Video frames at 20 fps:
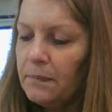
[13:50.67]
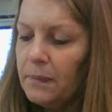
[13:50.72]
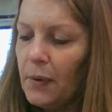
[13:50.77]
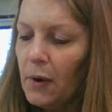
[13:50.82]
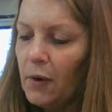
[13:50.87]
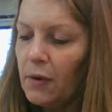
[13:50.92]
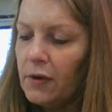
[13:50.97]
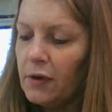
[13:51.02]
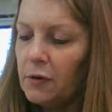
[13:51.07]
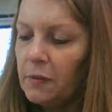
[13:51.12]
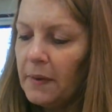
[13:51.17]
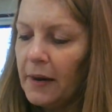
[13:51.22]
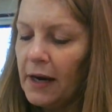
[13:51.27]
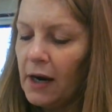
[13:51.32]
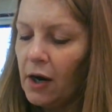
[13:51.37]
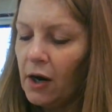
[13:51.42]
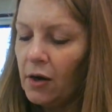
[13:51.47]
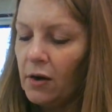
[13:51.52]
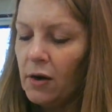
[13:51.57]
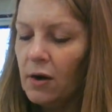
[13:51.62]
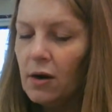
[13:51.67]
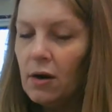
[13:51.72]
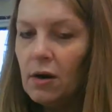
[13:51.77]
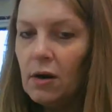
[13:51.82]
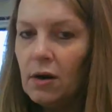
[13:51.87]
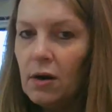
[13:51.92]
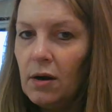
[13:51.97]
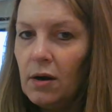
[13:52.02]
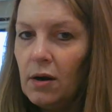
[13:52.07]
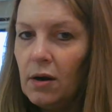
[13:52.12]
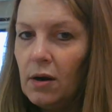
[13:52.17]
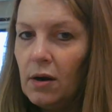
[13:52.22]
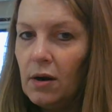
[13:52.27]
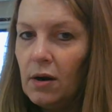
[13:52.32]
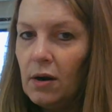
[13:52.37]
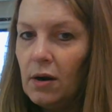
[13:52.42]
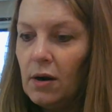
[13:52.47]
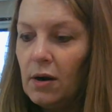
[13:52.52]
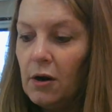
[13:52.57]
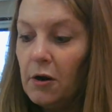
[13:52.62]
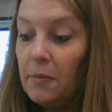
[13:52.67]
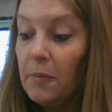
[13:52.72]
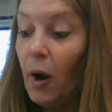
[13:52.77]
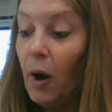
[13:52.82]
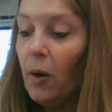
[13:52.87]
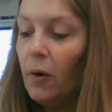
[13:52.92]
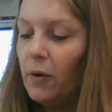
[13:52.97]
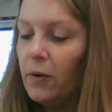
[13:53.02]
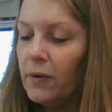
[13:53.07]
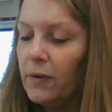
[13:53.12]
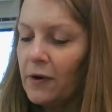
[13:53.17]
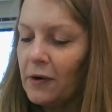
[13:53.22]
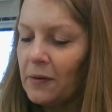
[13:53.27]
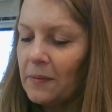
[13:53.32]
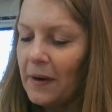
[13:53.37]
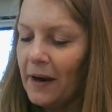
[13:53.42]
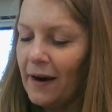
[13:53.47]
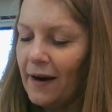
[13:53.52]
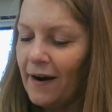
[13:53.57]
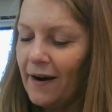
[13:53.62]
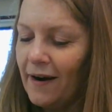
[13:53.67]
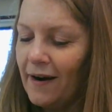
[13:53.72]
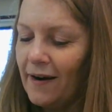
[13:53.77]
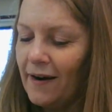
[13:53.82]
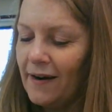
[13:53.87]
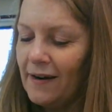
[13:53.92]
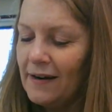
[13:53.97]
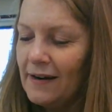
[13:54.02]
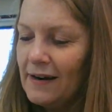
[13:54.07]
polar bear, polar bear.